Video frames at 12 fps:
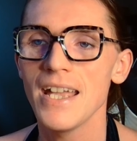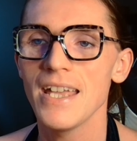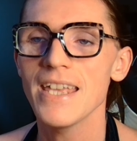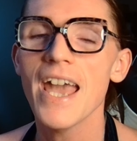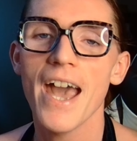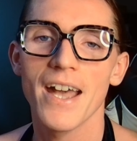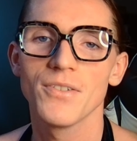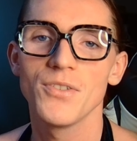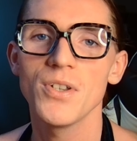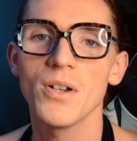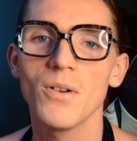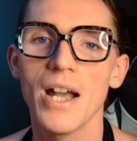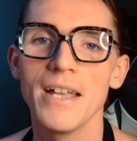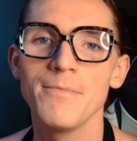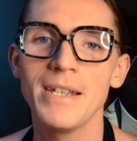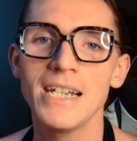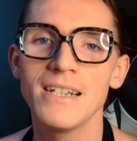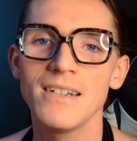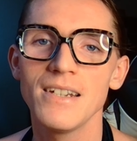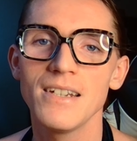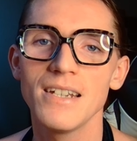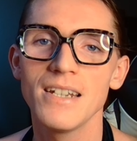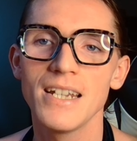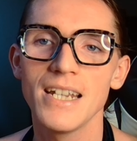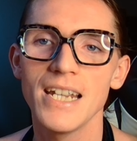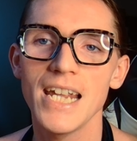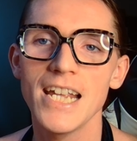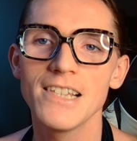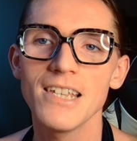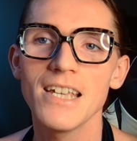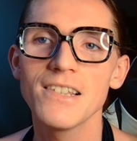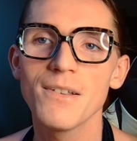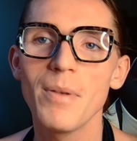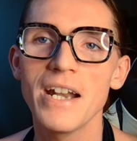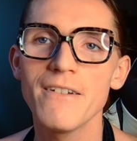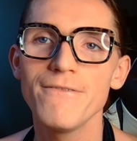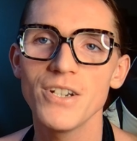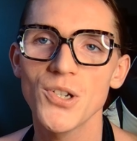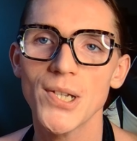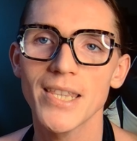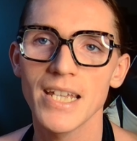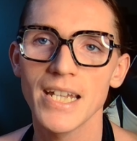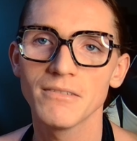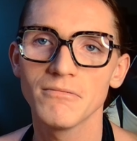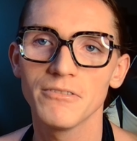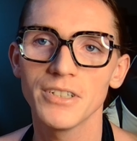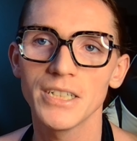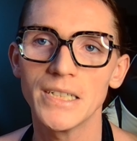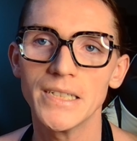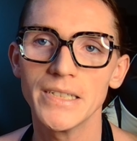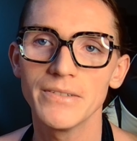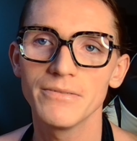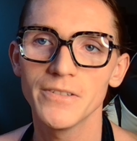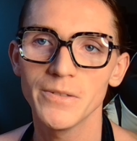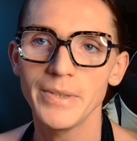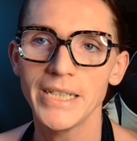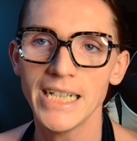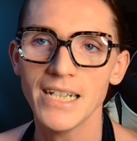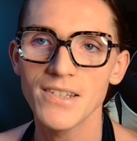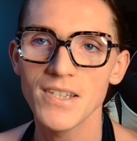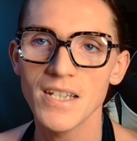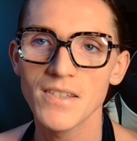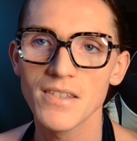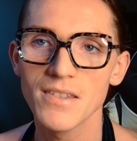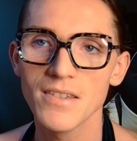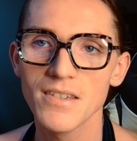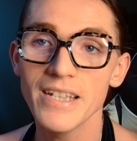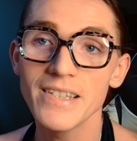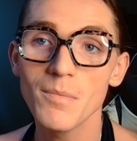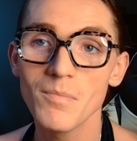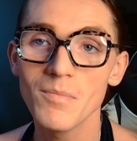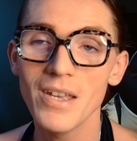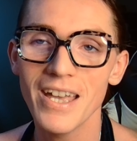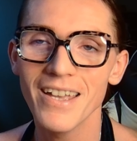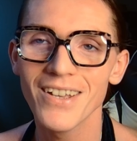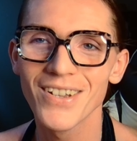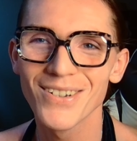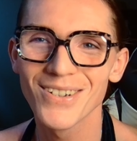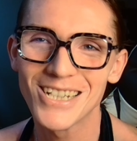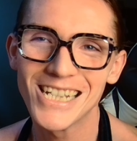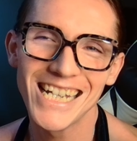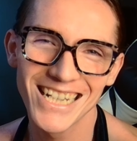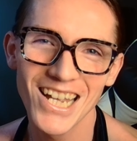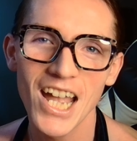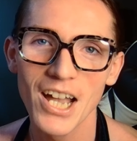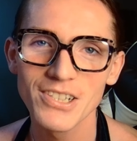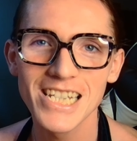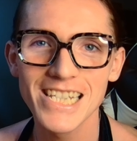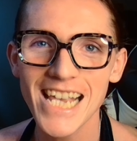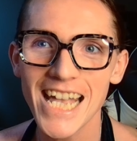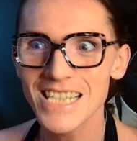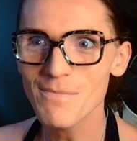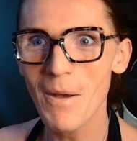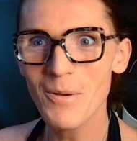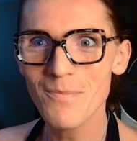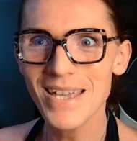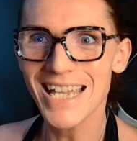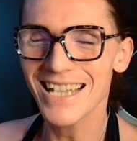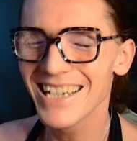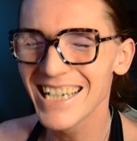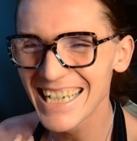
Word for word: Yeah, so I mean, it's a beneficial thing for me. It's a I'm gonna say it's about me.